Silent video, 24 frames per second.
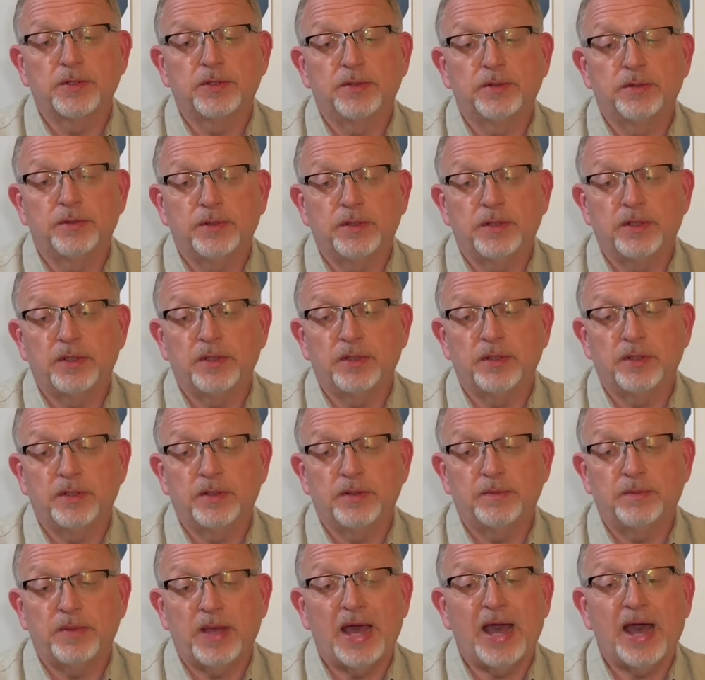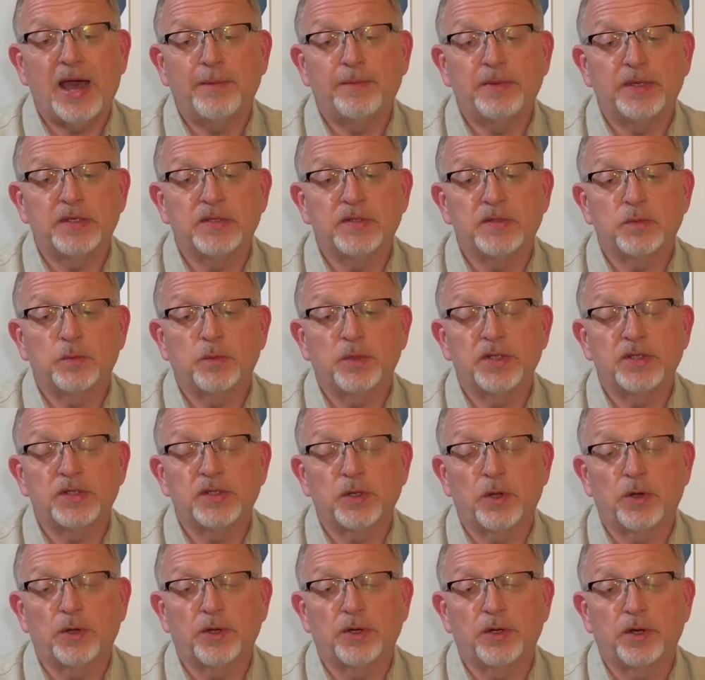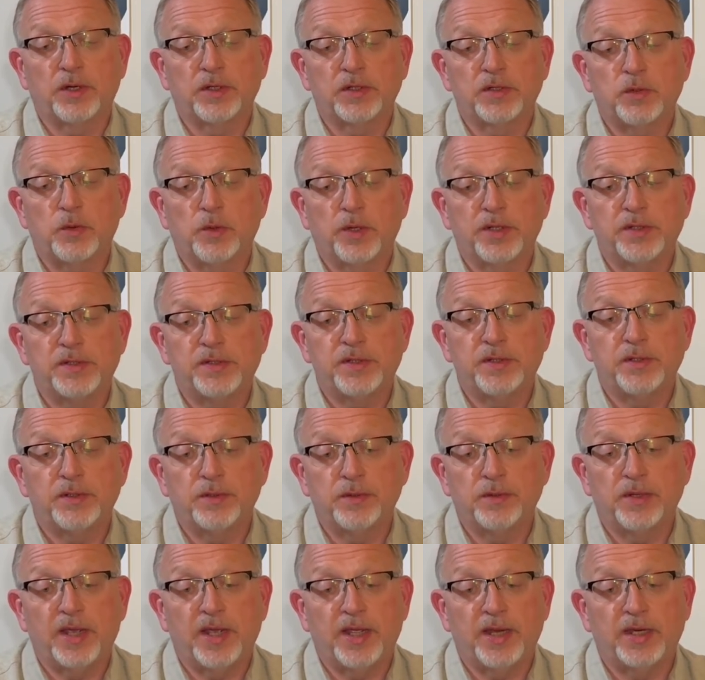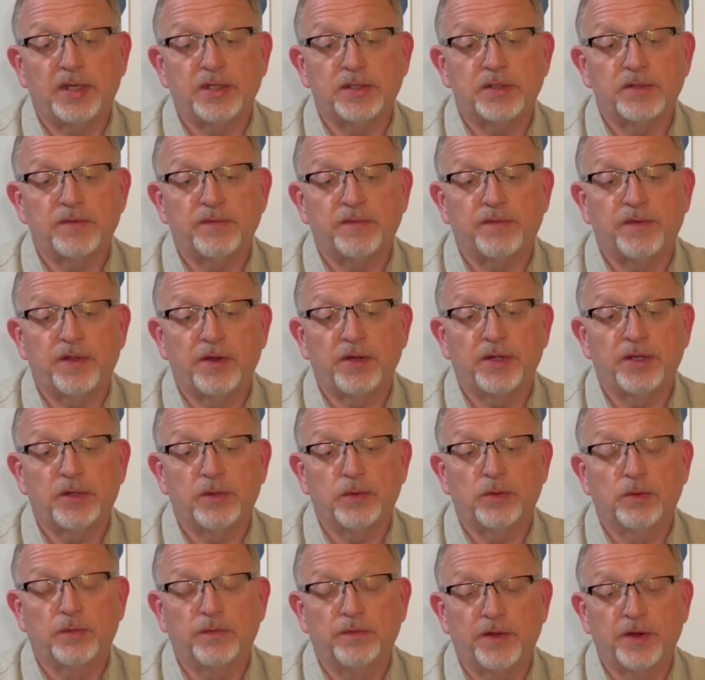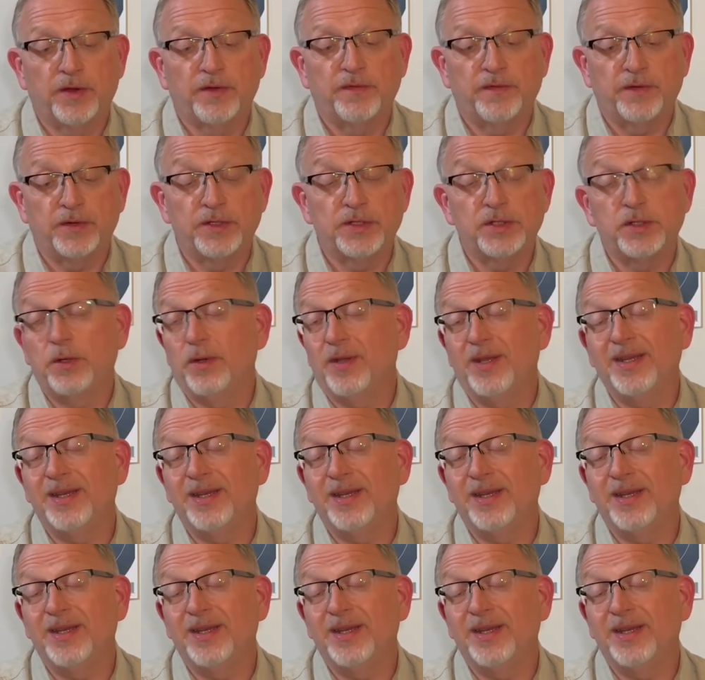in hobbies, we started on a 22, and it's very cool, very fun to shoot.